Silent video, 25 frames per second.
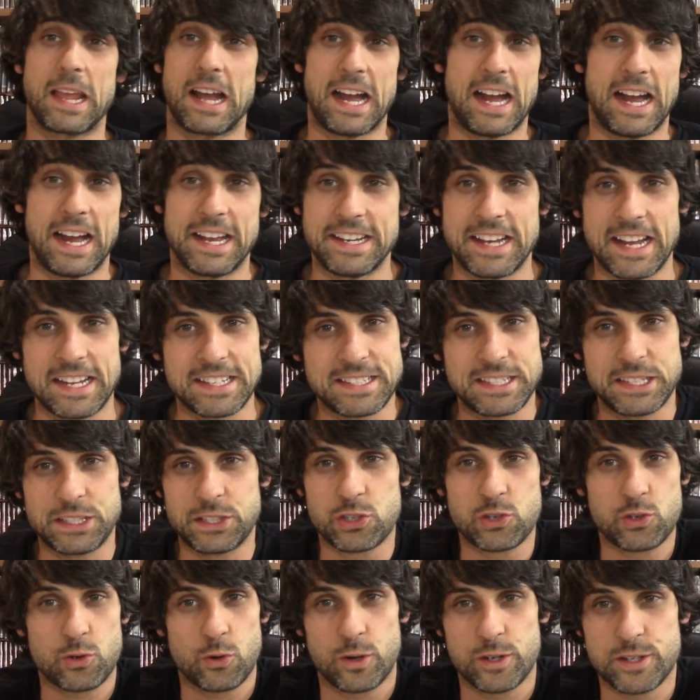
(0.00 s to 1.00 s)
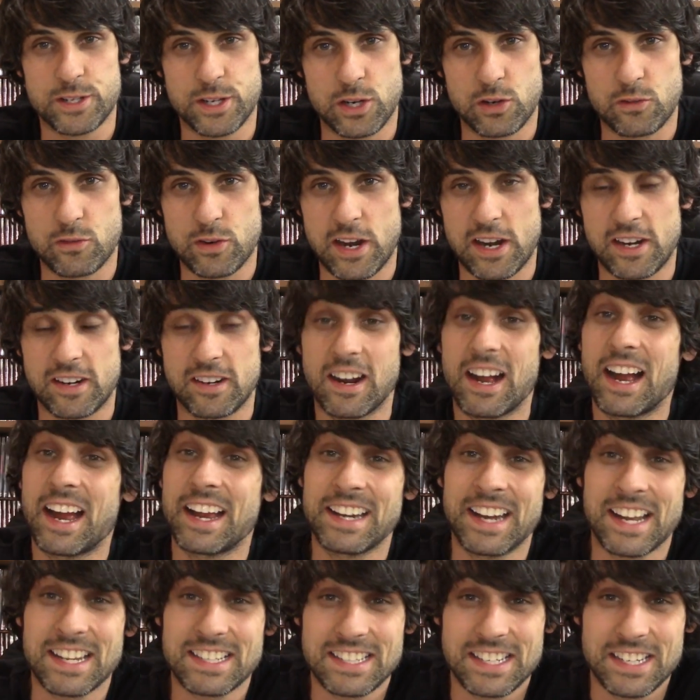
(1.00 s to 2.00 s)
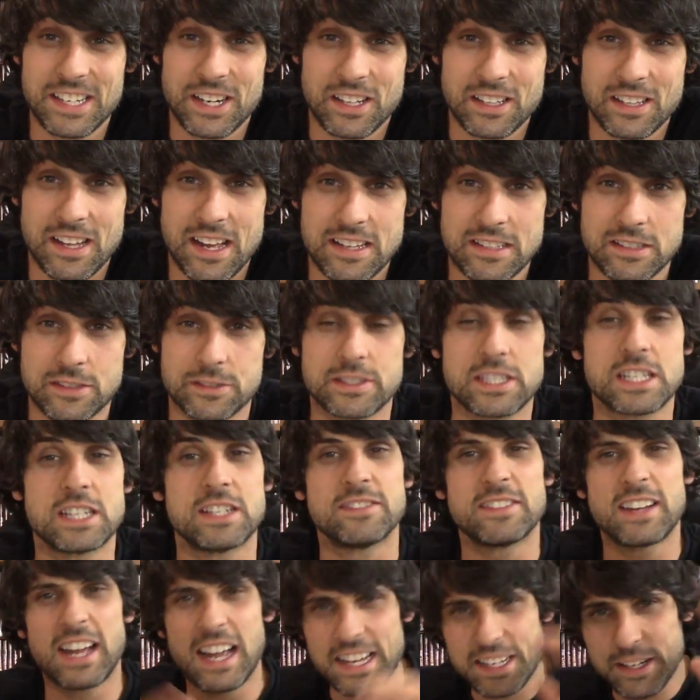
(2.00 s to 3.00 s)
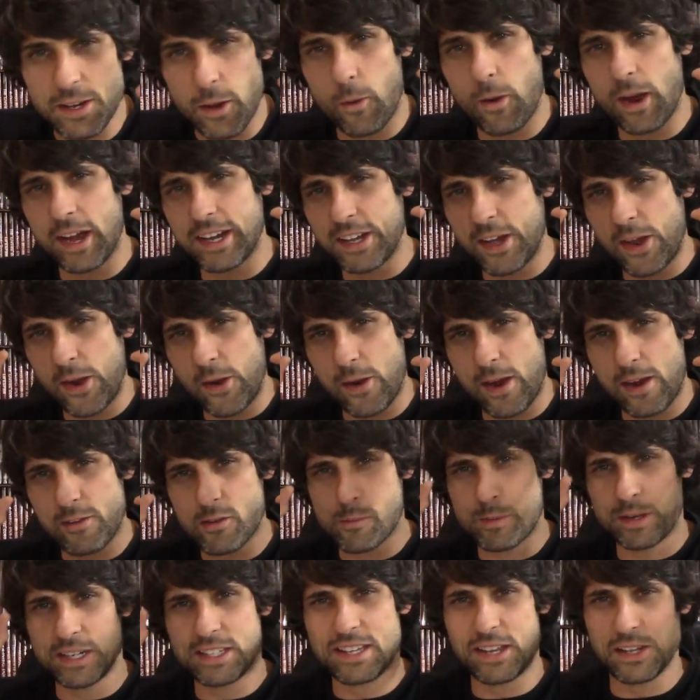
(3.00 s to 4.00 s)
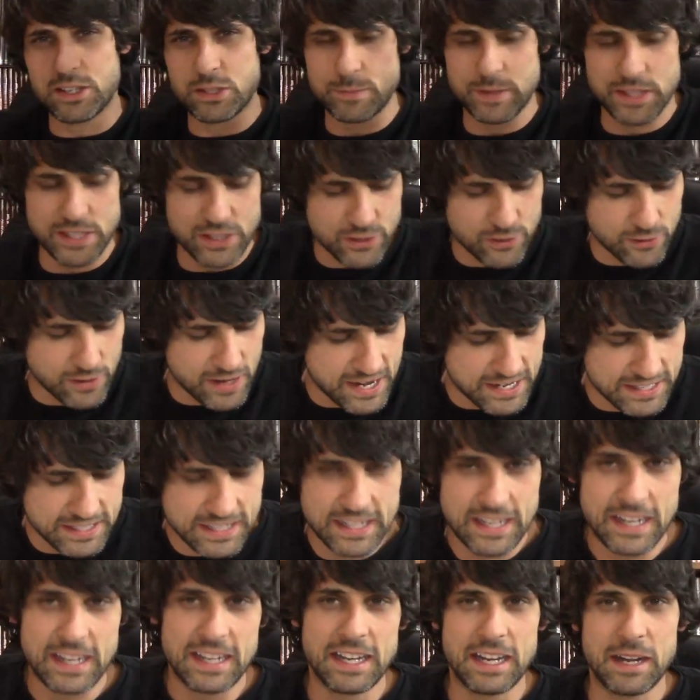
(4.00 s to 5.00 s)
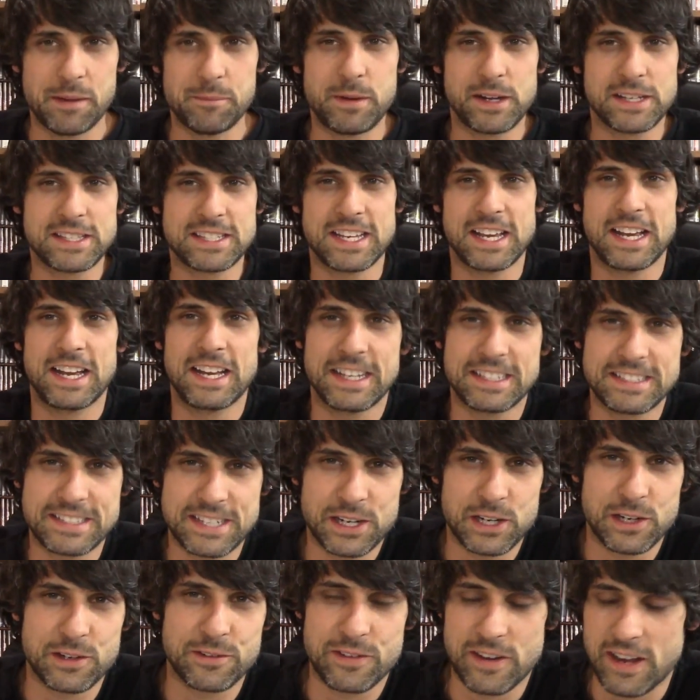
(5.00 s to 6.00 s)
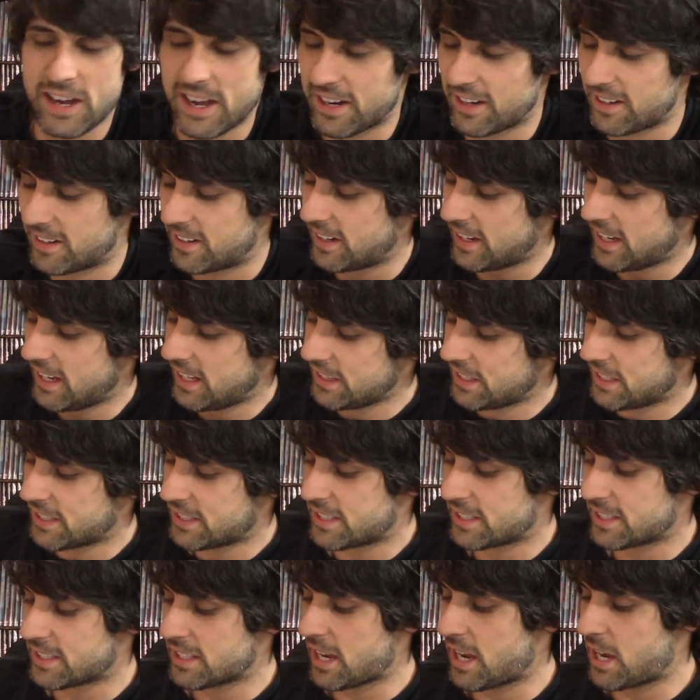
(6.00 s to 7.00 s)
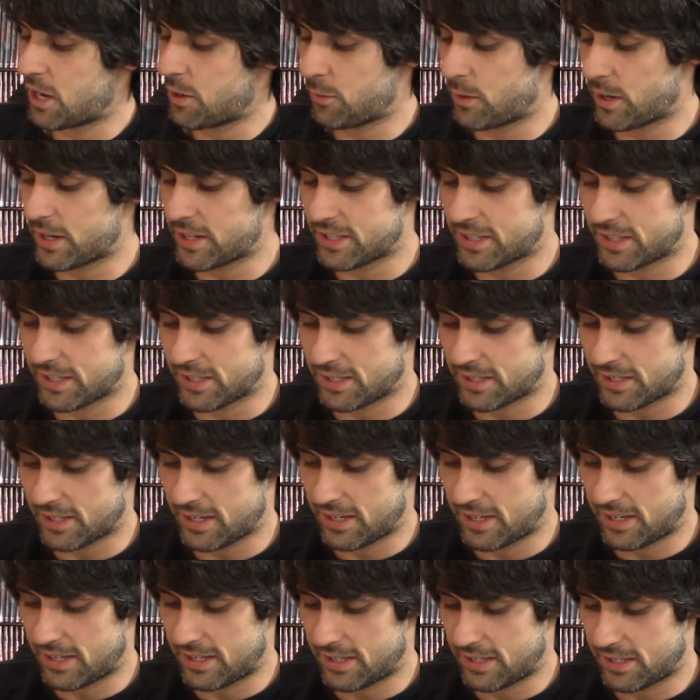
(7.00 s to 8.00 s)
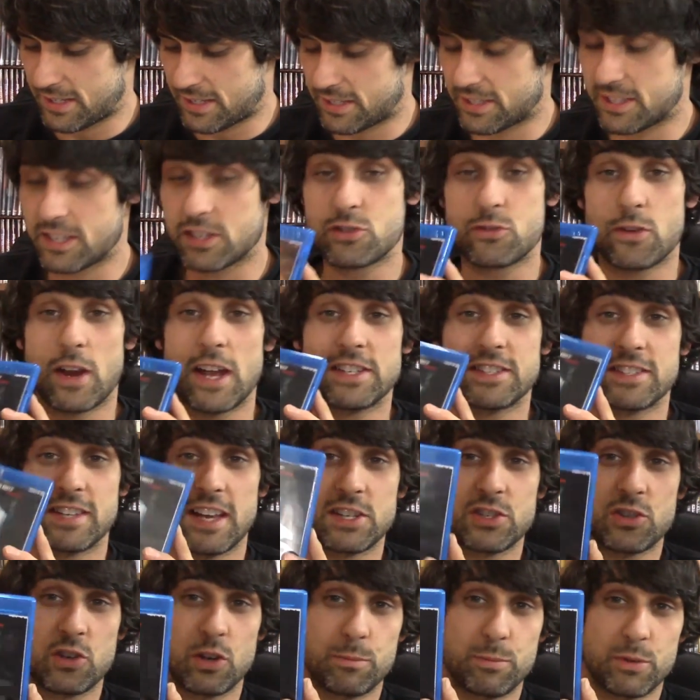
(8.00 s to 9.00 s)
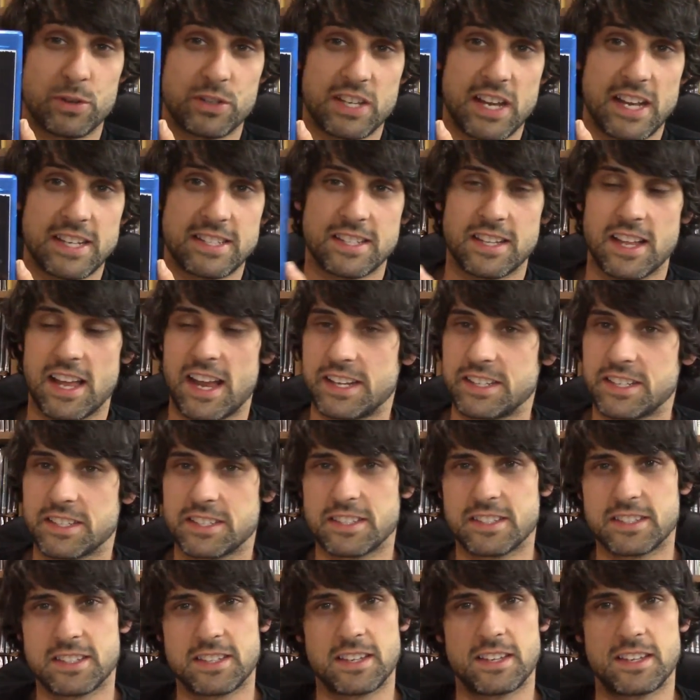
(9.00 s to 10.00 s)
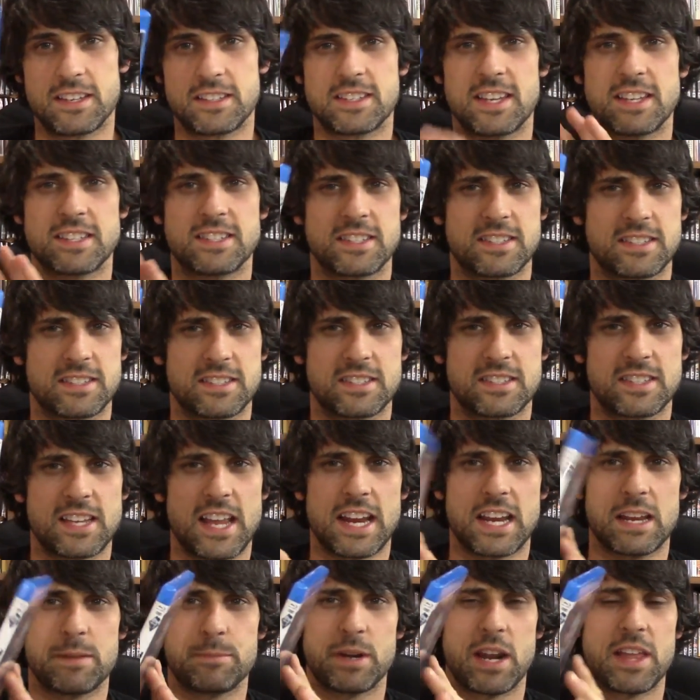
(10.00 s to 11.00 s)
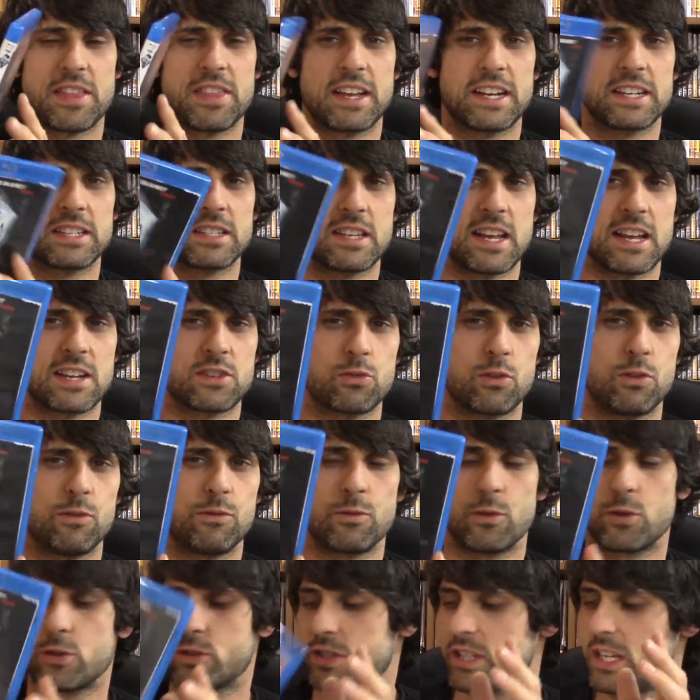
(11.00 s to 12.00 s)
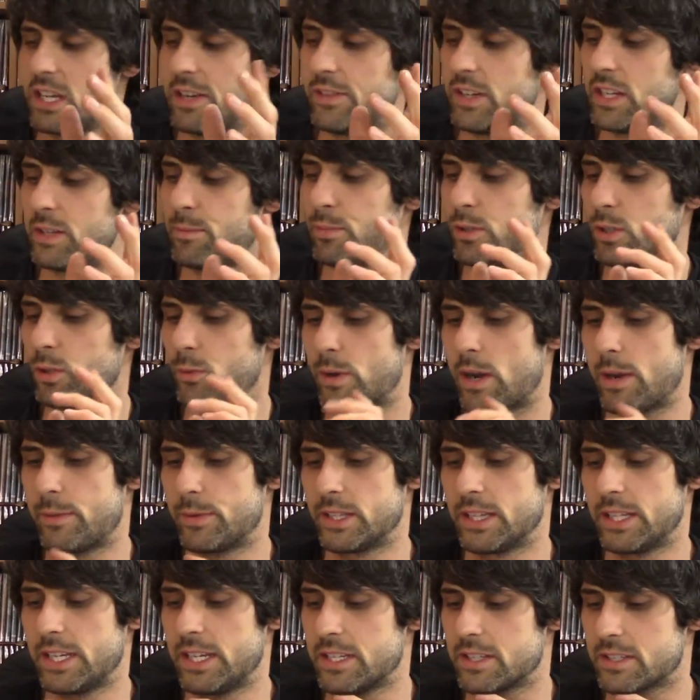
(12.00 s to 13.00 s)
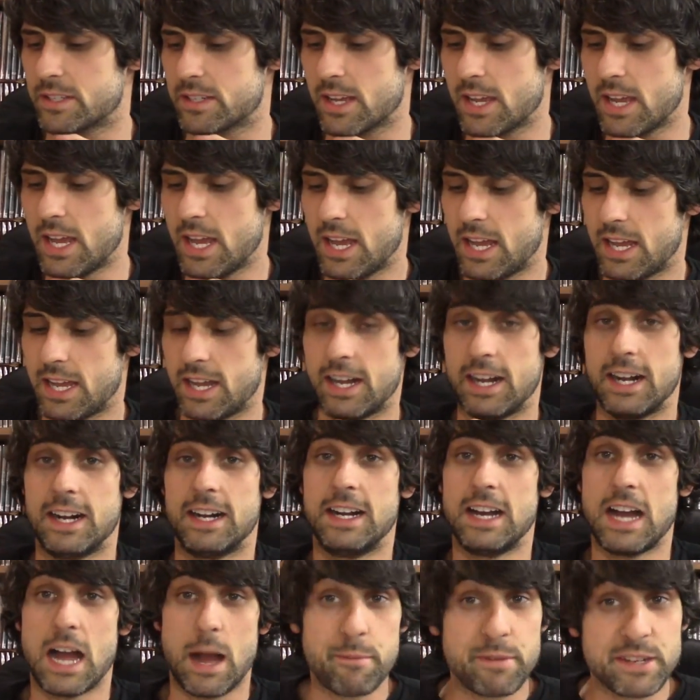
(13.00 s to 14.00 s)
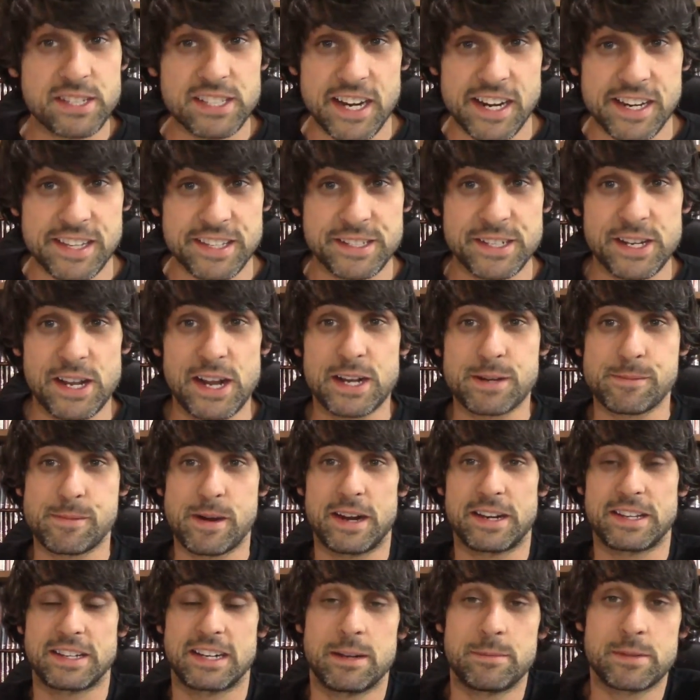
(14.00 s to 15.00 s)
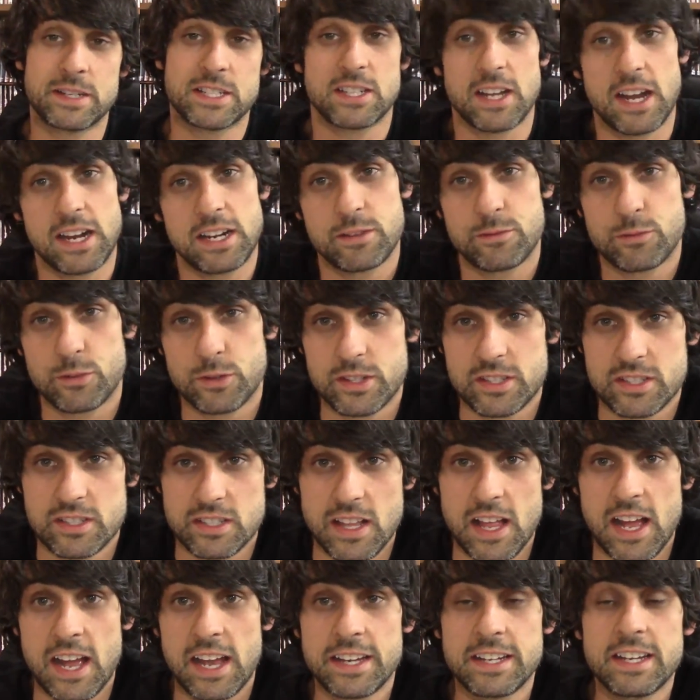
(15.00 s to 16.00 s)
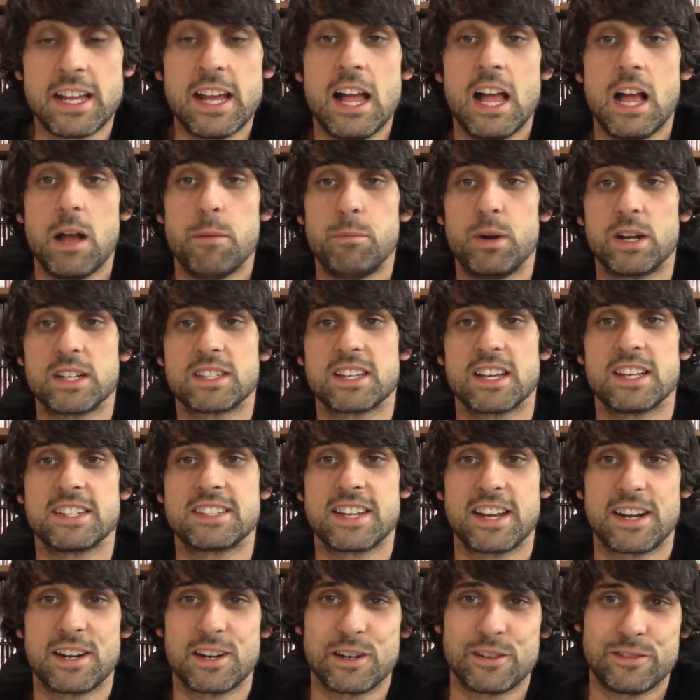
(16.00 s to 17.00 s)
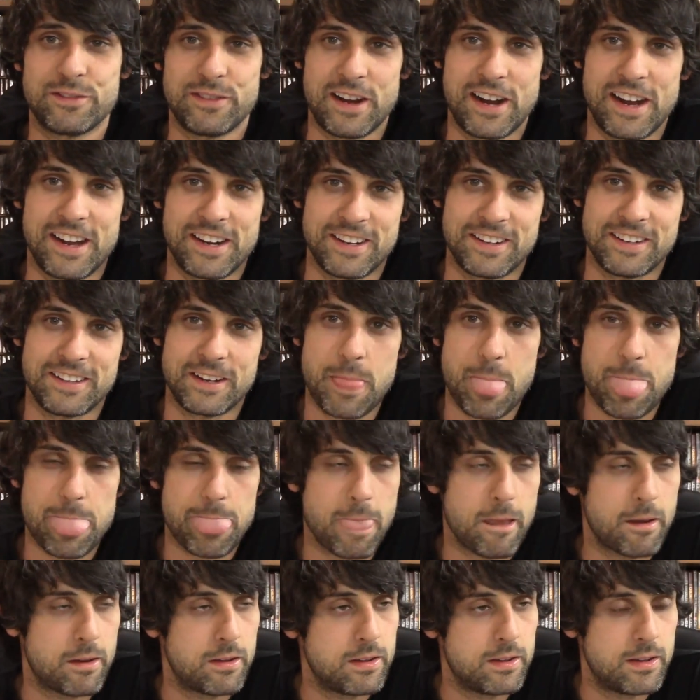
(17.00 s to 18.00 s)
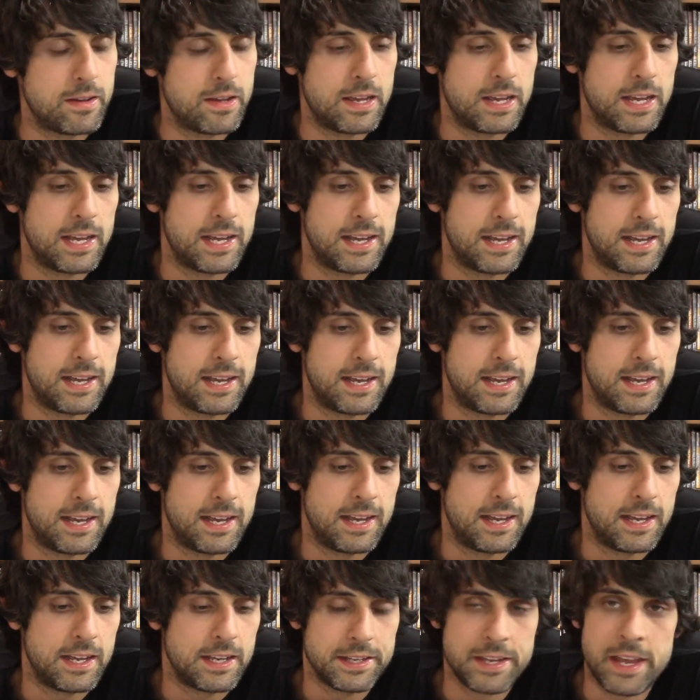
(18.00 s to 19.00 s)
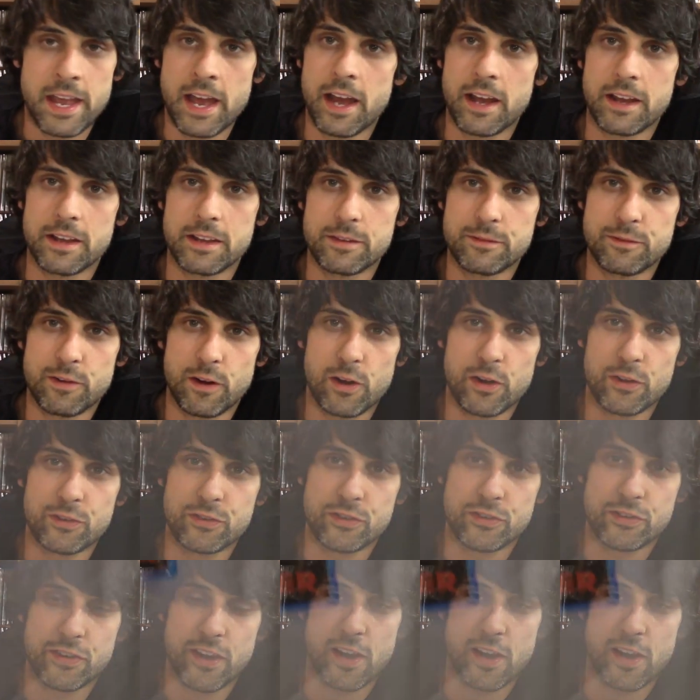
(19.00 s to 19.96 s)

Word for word: I had not seen the short Terrifier. I had not seen All Hallows Eve. I know, I know. Everybody tells me they're great, but uh, Terrifier. This is uh, what is this? Uh, this is the Dread Central Presents line. This is the, it says it's the second, but I think it's the actual first DVD Blu-ray released. Uh, I'm excited to talk about it. I'm excited for this line, but uh, Terrifier. Yeah, it follows this